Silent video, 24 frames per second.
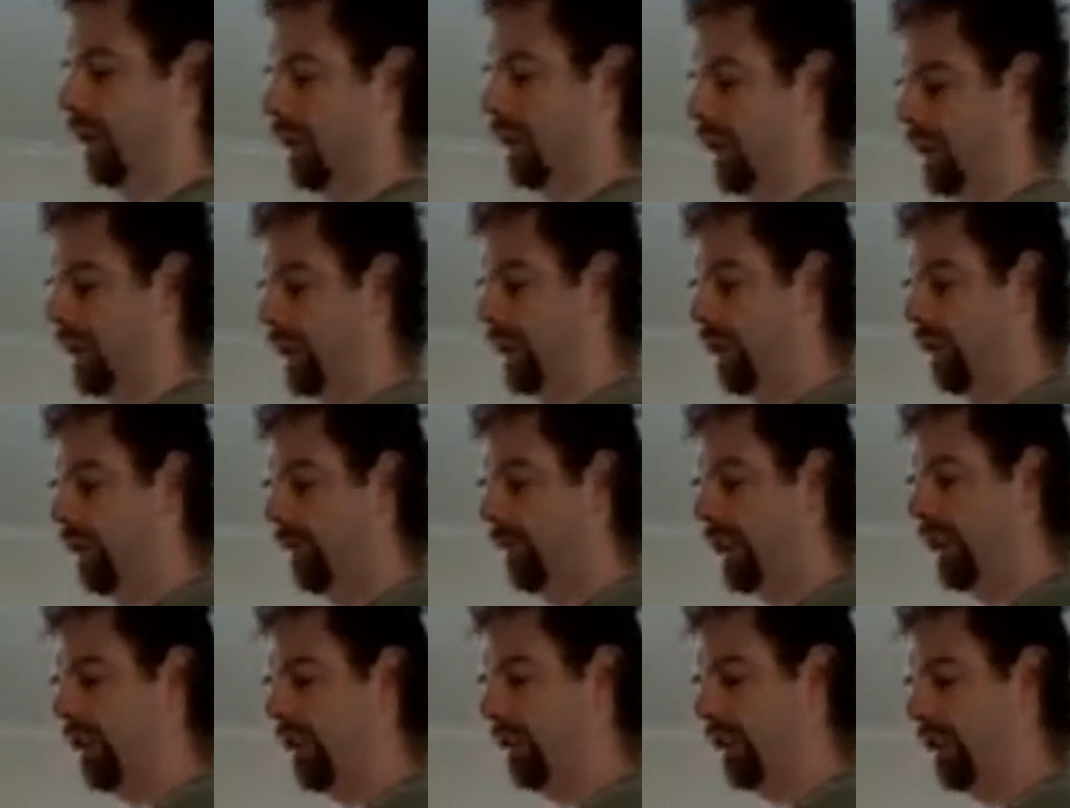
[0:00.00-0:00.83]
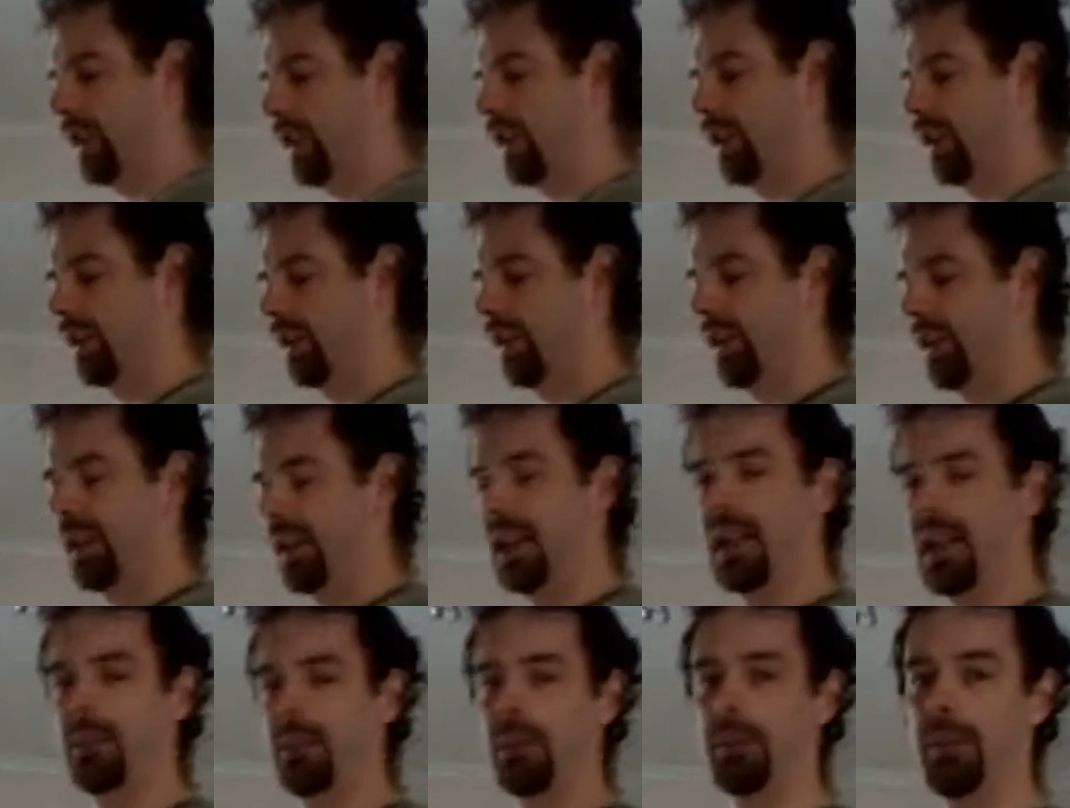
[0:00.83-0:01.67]
It should be noted that
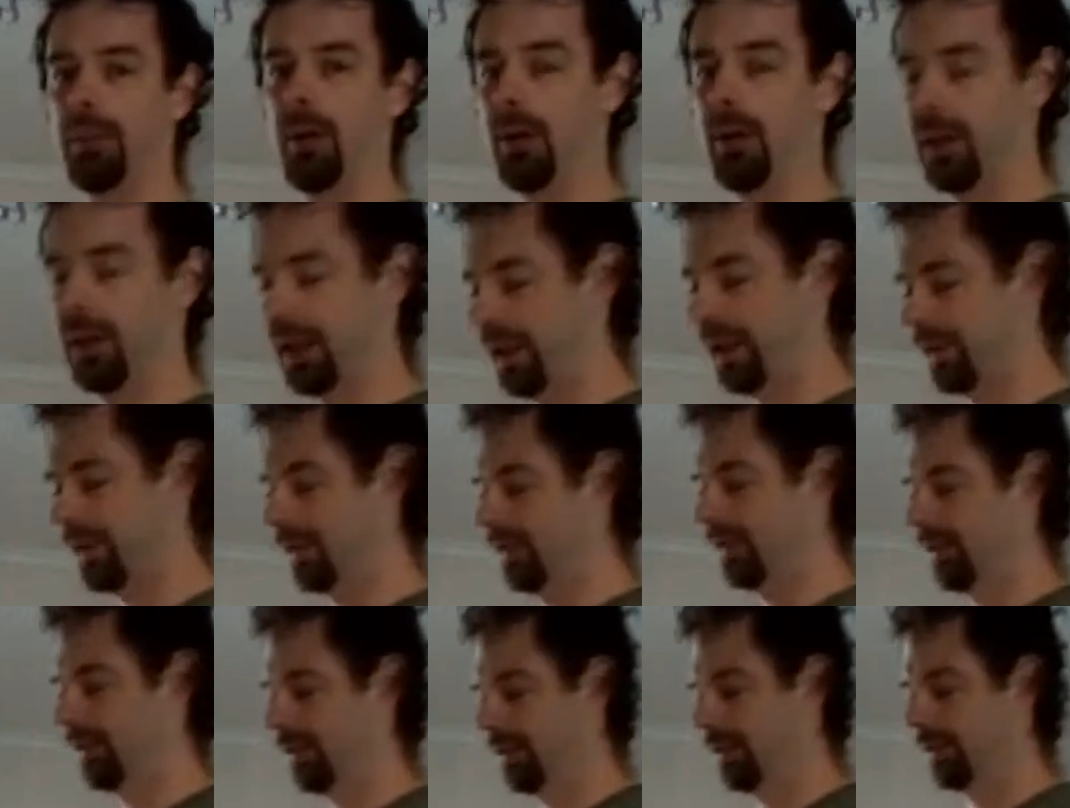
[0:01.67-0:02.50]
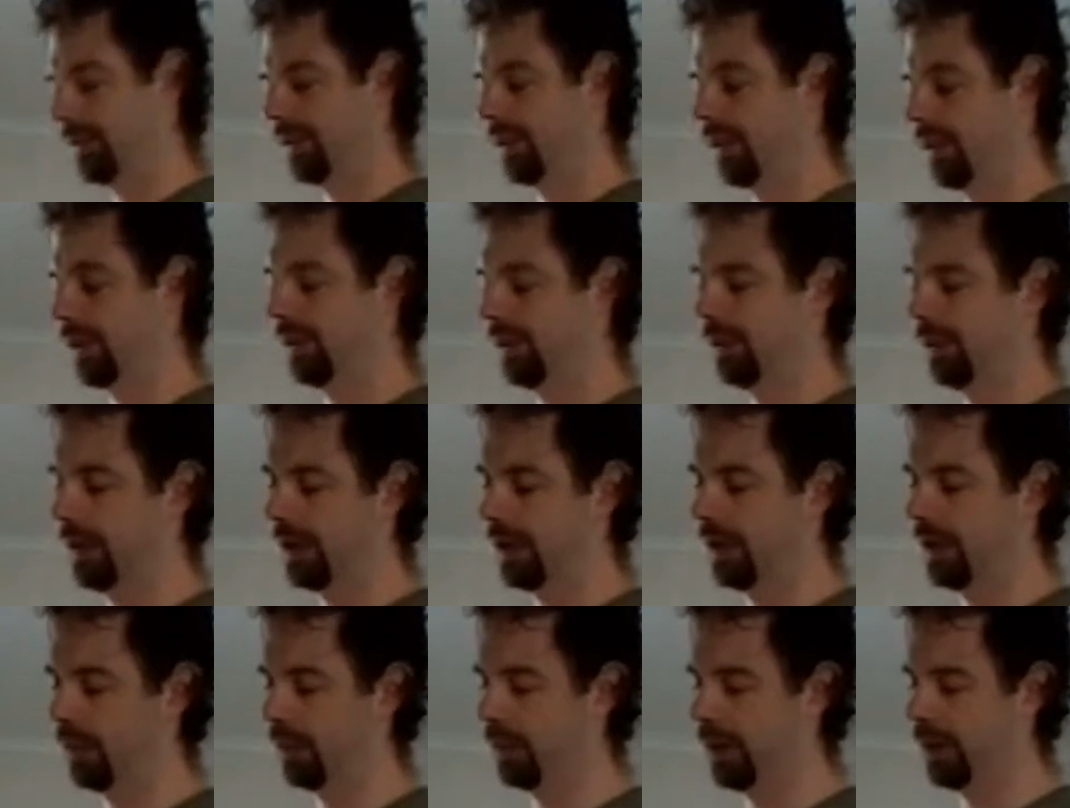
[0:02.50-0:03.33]
I am appalling when
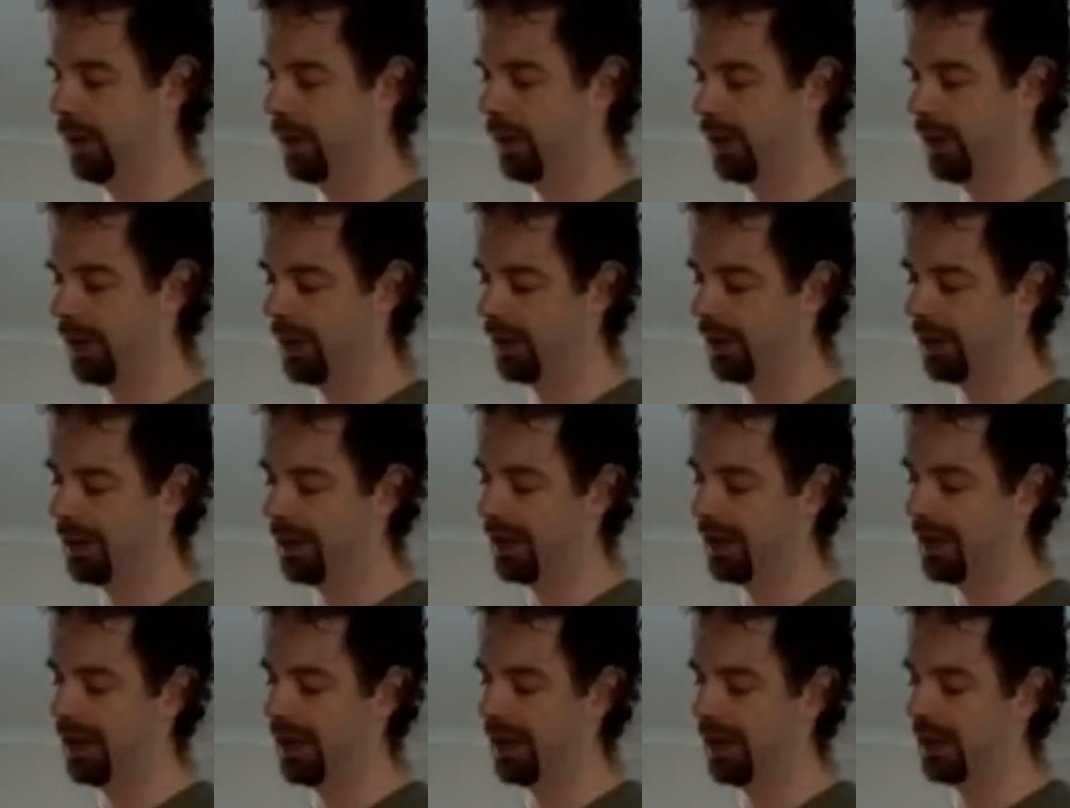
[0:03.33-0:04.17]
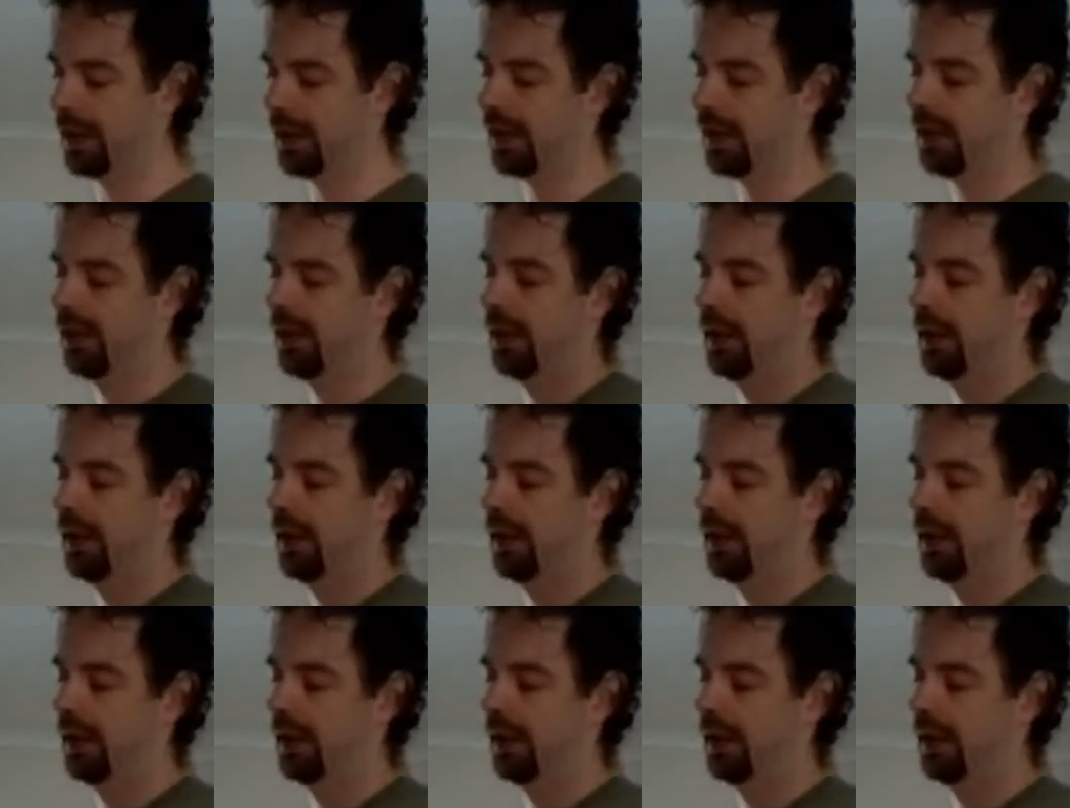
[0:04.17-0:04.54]
it comes to cracking eggs.